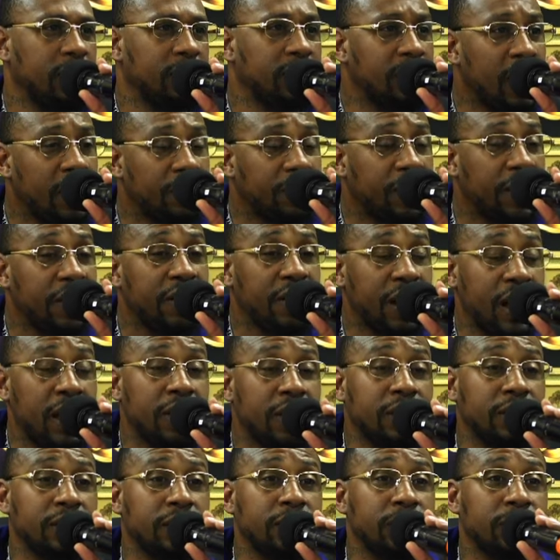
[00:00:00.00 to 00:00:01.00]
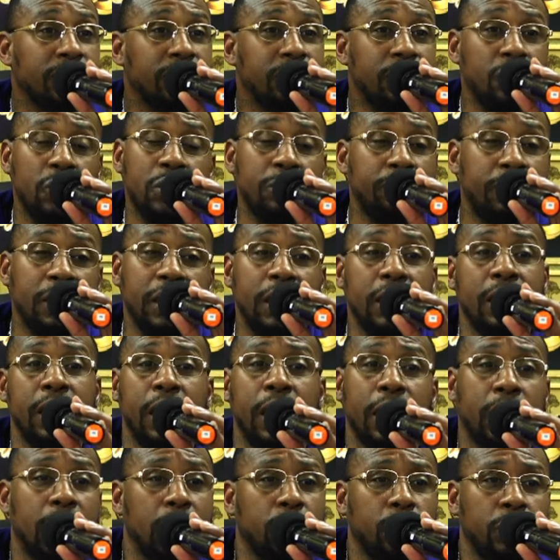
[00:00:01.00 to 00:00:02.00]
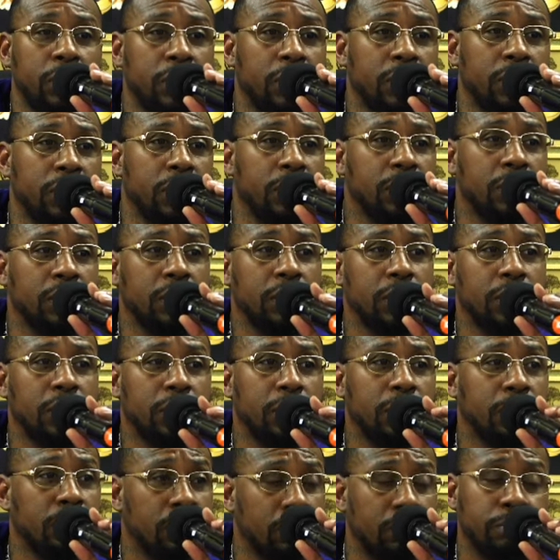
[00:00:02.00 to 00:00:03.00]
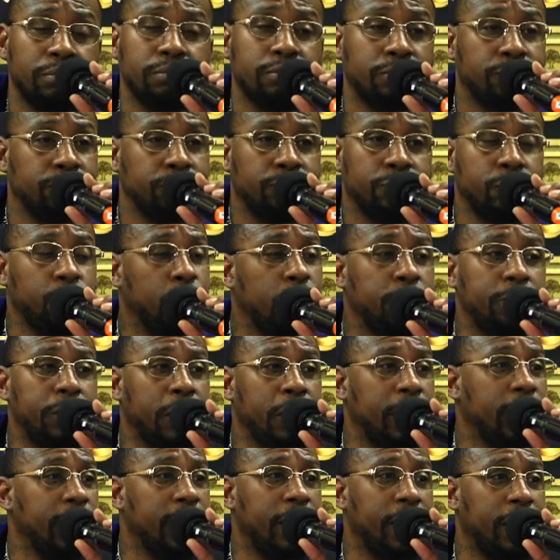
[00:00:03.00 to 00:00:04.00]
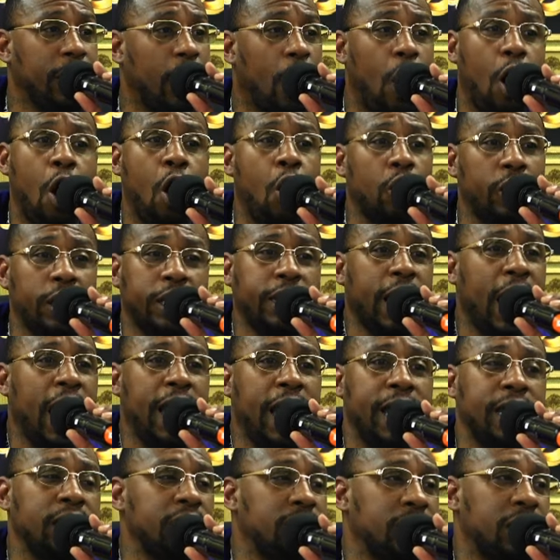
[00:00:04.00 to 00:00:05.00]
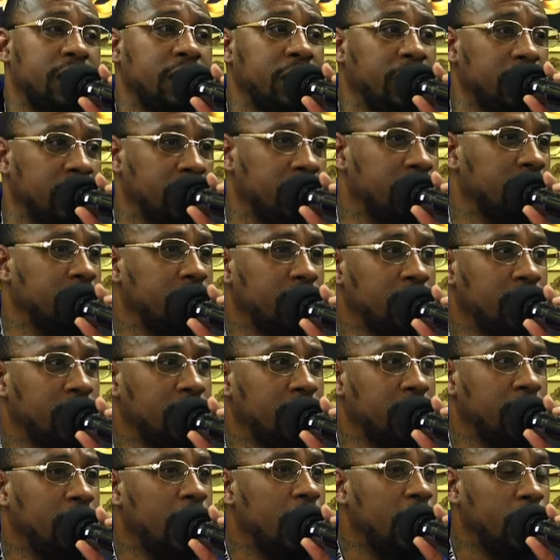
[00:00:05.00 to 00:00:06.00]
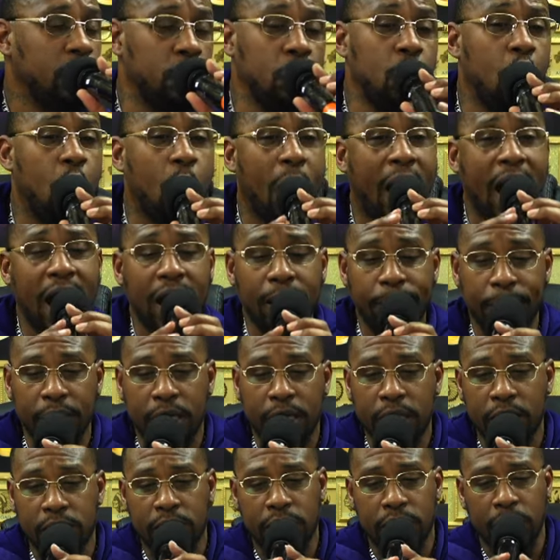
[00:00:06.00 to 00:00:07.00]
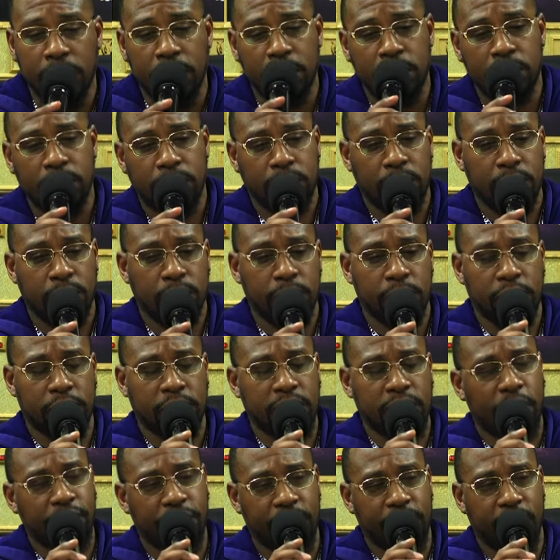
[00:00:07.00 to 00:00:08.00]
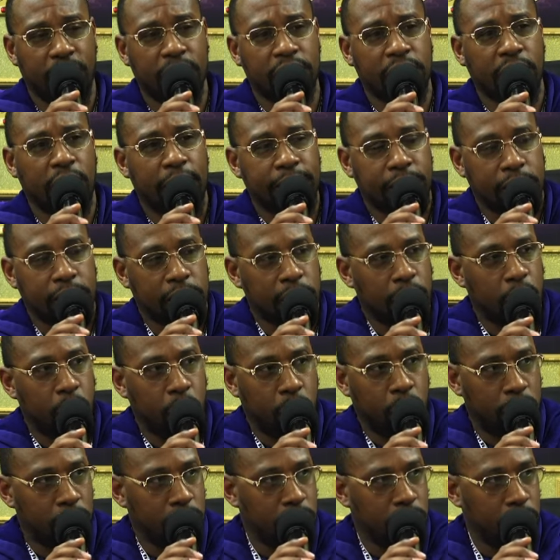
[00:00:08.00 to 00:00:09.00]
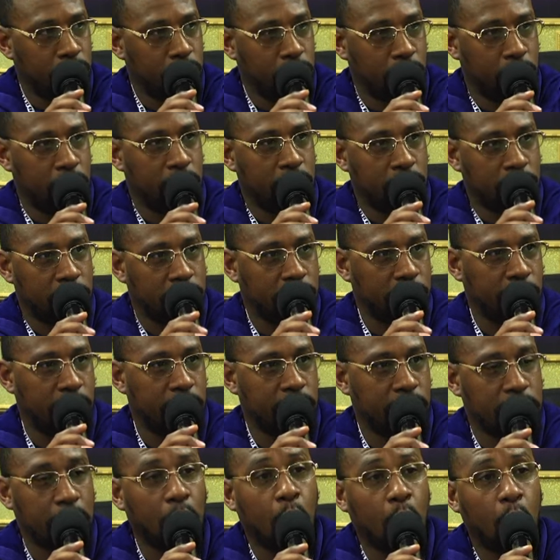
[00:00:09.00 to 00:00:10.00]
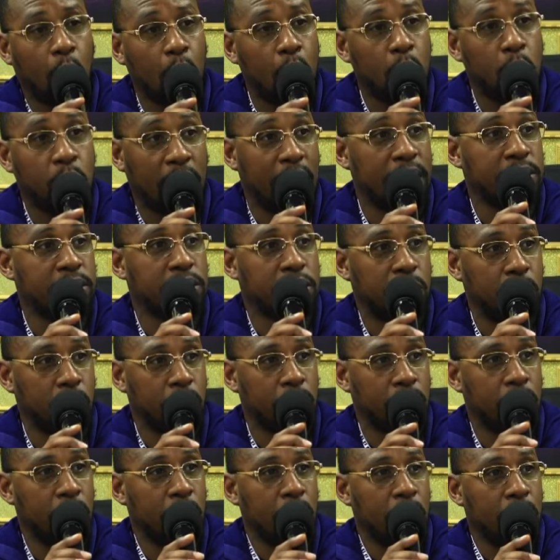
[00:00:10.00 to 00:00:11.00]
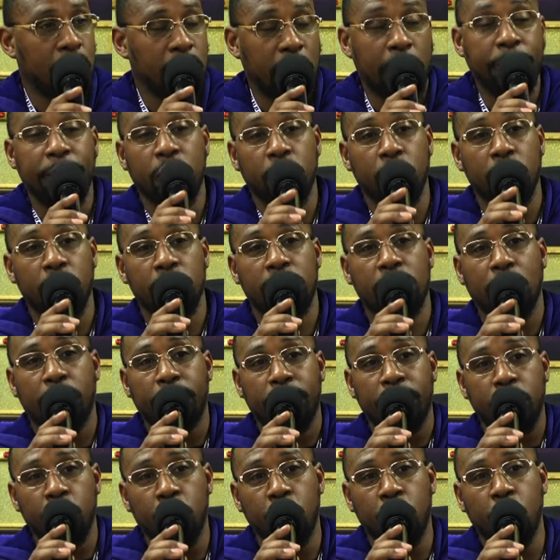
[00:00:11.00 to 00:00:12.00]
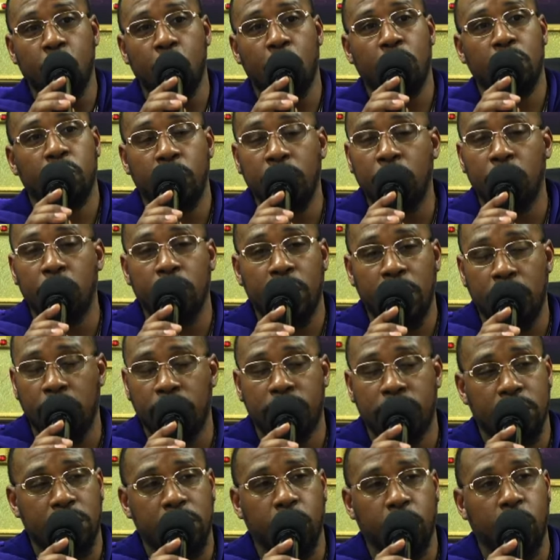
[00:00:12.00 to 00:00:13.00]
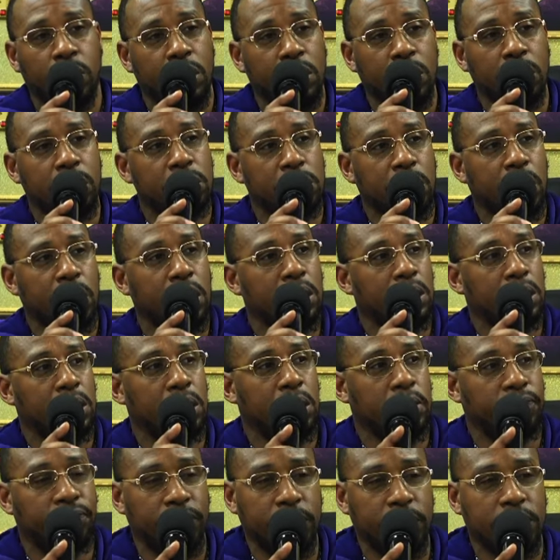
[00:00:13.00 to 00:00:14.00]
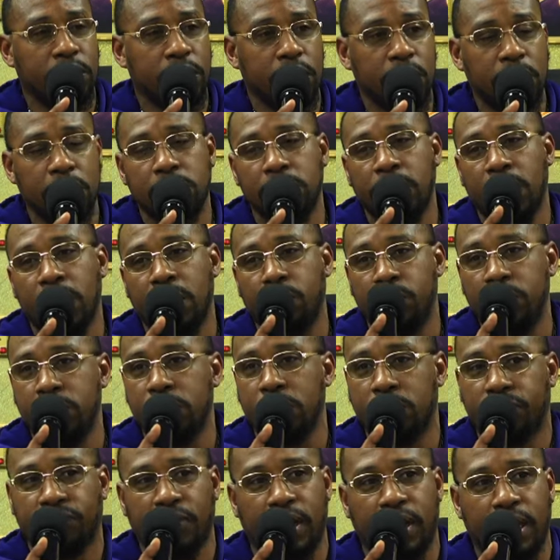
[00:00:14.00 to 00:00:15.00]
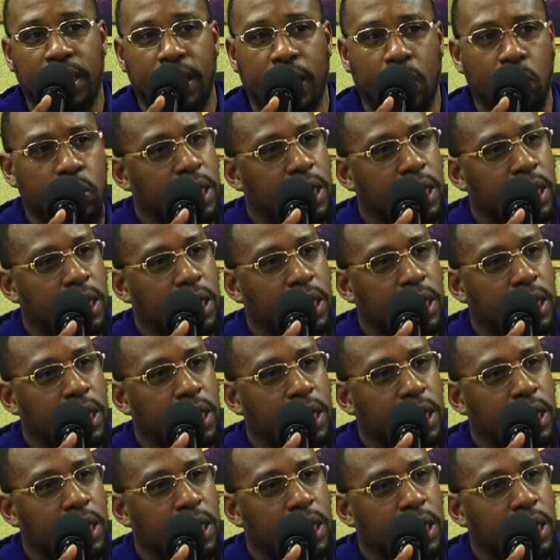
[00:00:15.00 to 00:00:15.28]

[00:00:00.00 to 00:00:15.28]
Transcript: South Carolina. You wouldn't believe that now, would you? You wouldn't believe that. All the gangs are here. You know why? Because they South Carolina's a lot slower than the other states, a whole lot slower. They be doing something in New York. We don't get it to twenty years later. Yeah, fifteen years later, we just find out,